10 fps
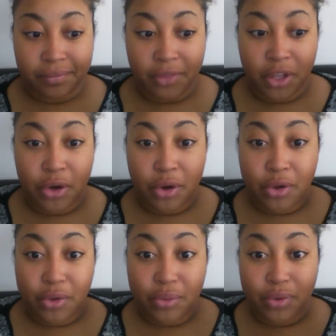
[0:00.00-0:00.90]
you know,
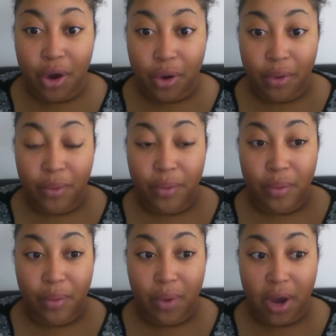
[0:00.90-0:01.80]
you know
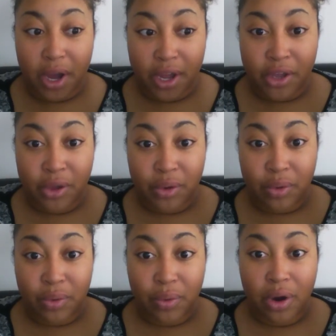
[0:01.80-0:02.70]
what
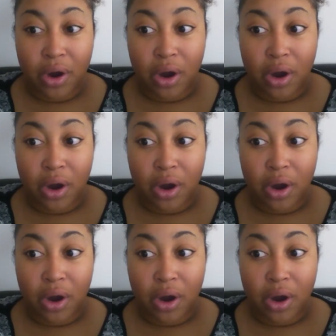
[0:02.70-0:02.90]
you